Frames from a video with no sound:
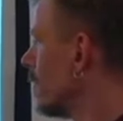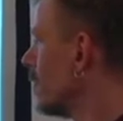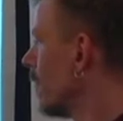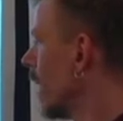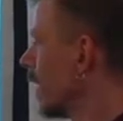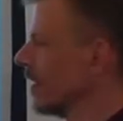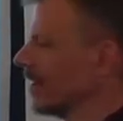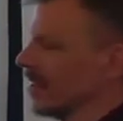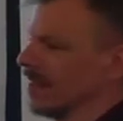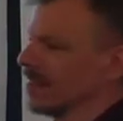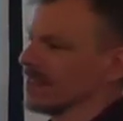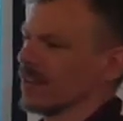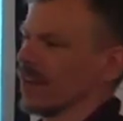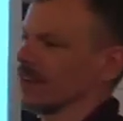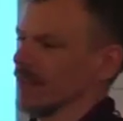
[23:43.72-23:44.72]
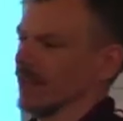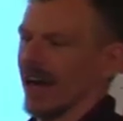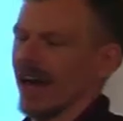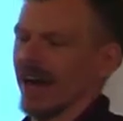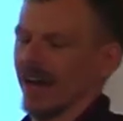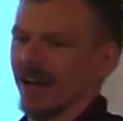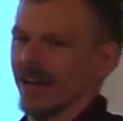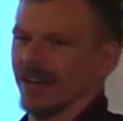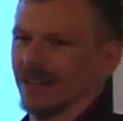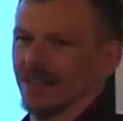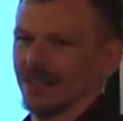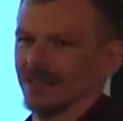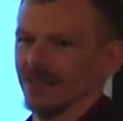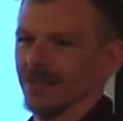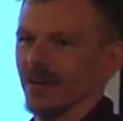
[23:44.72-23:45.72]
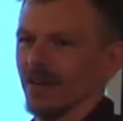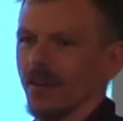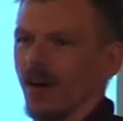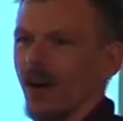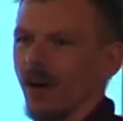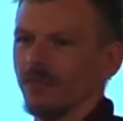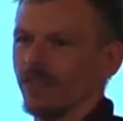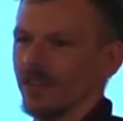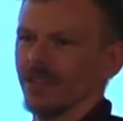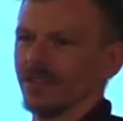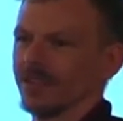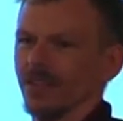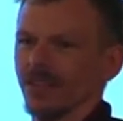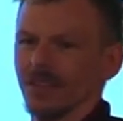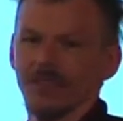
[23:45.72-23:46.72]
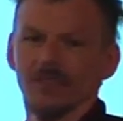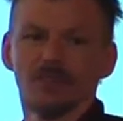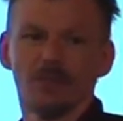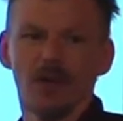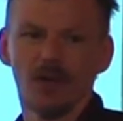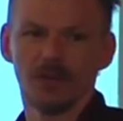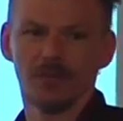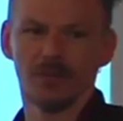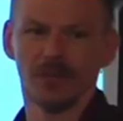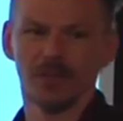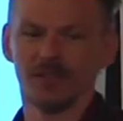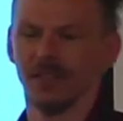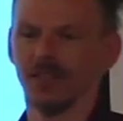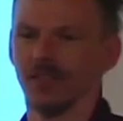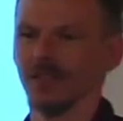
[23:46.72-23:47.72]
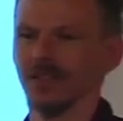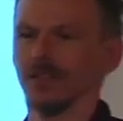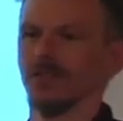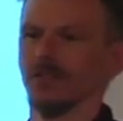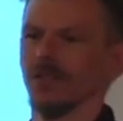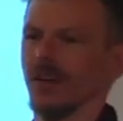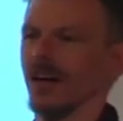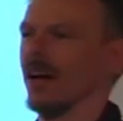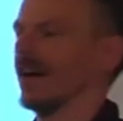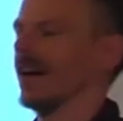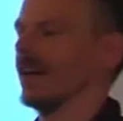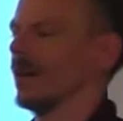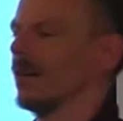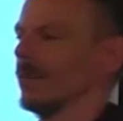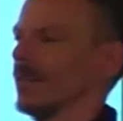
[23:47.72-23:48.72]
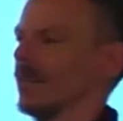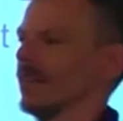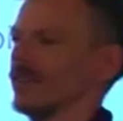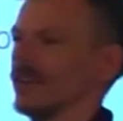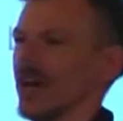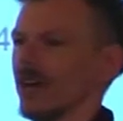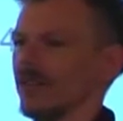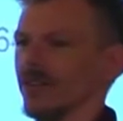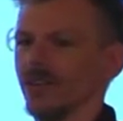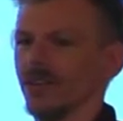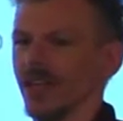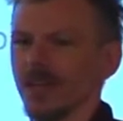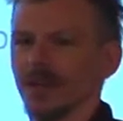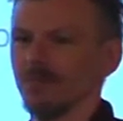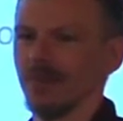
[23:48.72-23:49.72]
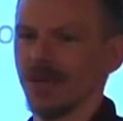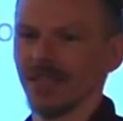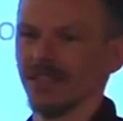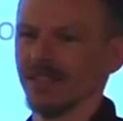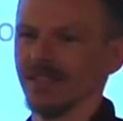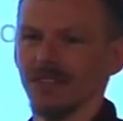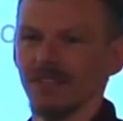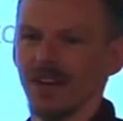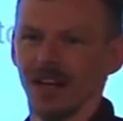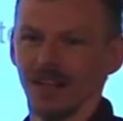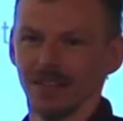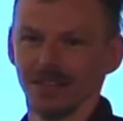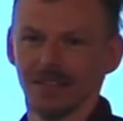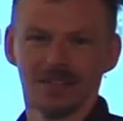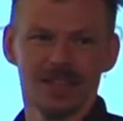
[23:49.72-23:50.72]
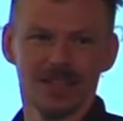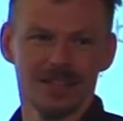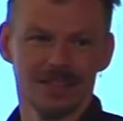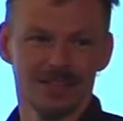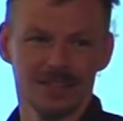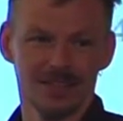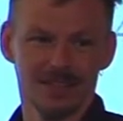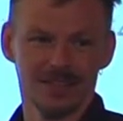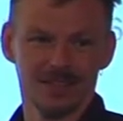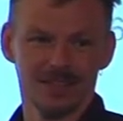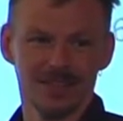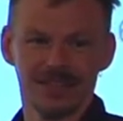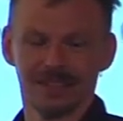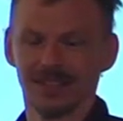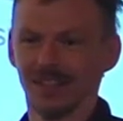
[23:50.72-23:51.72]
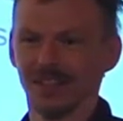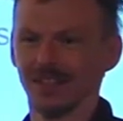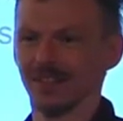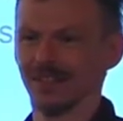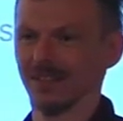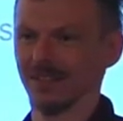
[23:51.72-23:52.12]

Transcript: But it's not, often it's not even possible. I mean, if you have an embedded device, you can't just like,